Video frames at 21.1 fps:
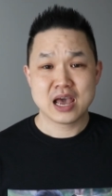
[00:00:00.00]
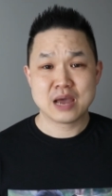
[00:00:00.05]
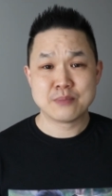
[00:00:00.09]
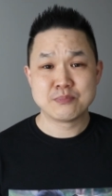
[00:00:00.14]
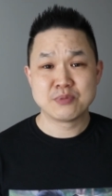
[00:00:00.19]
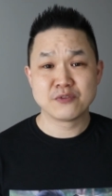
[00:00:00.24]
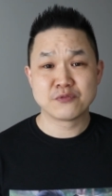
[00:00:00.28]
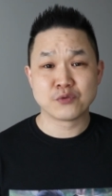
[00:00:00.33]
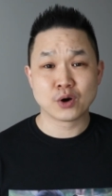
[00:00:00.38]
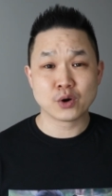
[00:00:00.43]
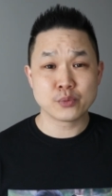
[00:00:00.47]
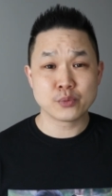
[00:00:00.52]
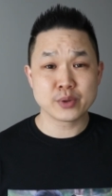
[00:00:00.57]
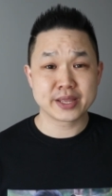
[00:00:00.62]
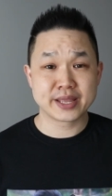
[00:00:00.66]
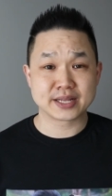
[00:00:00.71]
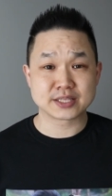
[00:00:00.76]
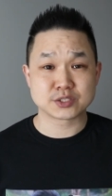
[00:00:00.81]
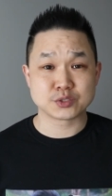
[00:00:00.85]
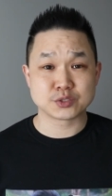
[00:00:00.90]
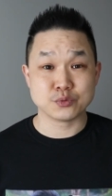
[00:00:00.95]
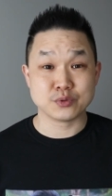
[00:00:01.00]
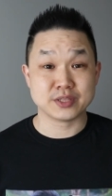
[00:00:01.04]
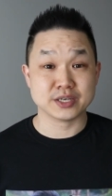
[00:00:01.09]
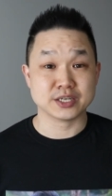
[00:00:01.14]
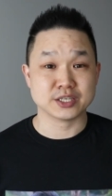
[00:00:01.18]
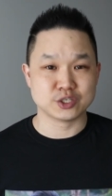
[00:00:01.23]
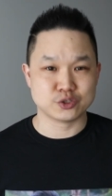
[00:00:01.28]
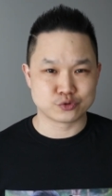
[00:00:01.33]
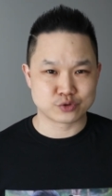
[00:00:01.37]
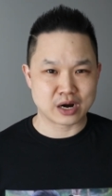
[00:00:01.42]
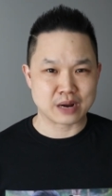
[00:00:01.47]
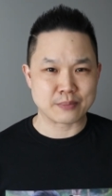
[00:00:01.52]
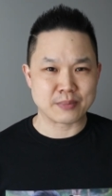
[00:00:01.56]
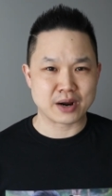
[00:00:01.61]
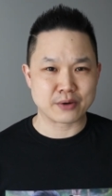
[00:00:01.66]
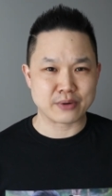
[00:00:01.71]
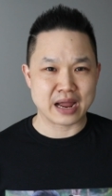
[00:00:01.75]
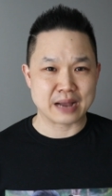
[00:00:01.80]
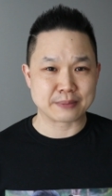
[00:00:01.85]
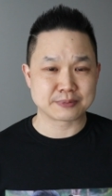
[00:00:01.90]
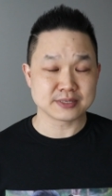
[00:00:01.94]
And before we get to the
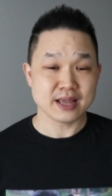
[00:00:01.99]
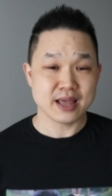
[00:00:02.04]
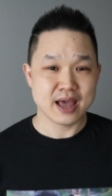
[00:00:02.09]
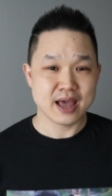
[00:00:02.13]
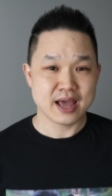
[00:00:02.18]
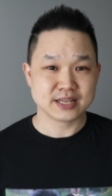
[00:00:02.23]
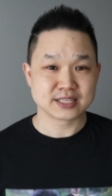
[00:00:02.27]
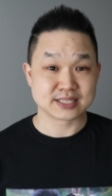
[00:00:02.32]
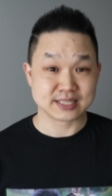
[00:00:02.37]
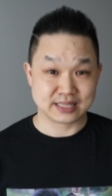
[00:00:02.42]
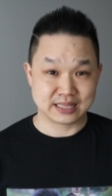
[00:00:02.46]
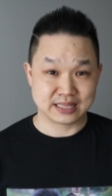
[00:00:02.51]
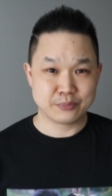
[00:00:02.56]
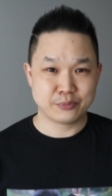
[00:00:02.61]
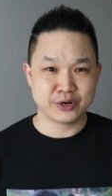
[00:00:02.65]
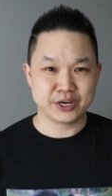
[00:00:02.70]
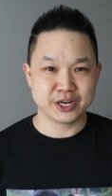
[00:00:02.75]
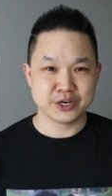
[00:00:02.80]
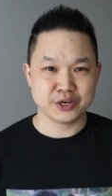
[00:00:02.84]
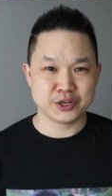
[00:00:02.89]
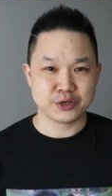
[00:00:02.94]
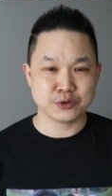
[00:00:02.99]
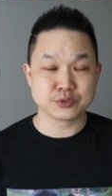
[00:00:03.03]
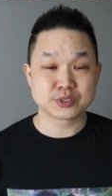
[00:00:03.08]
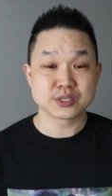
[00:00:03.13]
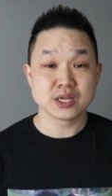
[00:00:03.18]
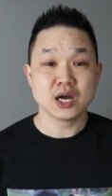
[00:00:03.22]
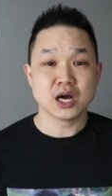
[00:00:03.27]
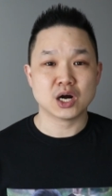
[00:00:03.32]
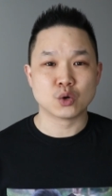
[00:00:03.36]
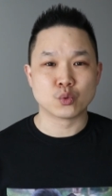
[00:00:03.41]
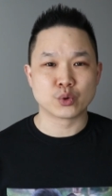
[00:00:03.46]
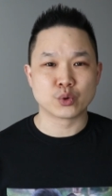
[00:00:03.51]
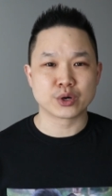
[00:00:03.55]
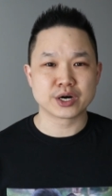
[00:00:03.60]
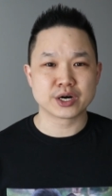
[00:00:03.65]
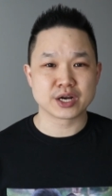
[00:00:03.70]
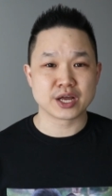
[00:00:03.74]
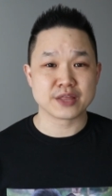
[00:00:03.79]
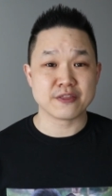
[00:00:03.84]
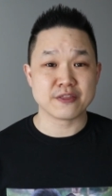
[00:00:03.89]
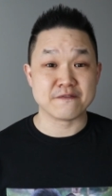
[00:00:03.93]
drama wraps and celebrity news, a
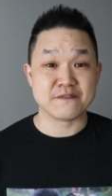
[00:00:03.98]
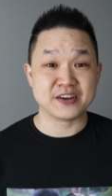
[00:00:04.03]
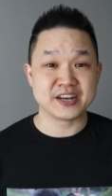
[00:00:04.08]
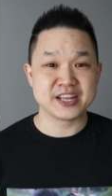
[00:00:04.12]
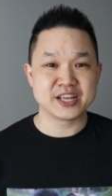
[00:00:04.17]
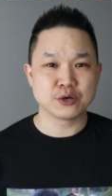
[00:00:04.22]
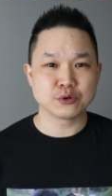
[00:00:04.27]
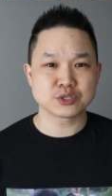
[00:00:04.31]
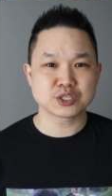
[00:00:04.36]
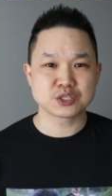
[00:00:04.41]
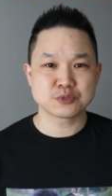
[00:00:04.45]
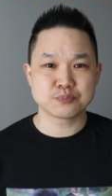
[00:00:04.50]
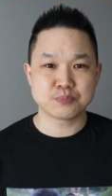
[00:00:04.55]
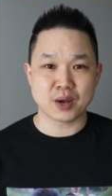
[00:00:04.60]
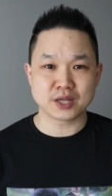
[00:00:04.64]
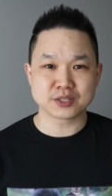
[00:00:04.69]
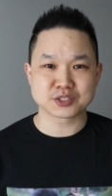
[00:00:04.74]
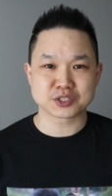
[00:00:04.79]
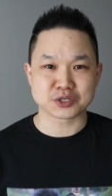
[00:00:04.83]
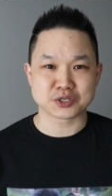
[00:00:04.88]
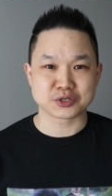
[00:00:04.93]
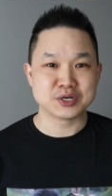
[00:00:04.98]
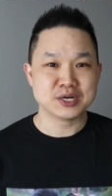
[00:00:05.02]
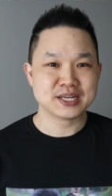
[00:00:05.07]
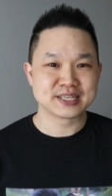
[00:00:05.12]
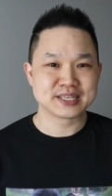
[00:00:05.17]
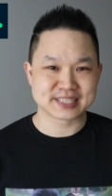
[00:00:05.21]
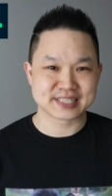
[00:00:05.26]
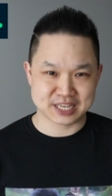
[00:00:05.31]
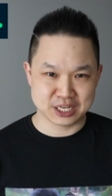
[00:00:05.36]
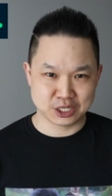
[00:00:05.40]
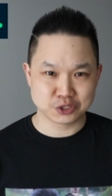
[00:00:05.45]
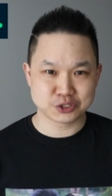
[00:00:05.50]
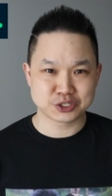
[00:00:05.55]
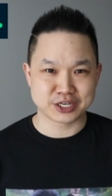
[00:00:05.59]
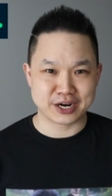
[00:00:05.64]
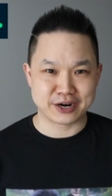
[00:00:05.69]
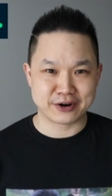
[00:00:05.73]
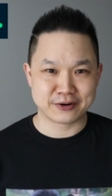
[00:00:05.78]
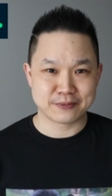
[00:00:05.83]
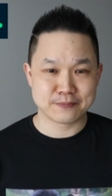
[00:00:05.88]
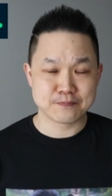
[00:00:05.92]
word on the video sponsor,
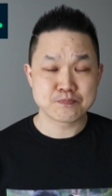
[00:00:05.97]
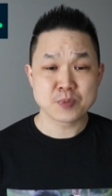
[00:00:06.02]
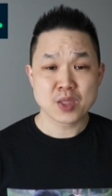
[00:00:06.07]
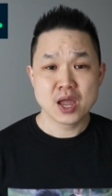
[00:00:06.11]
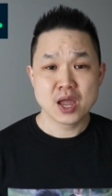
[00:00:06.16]
Skillshare.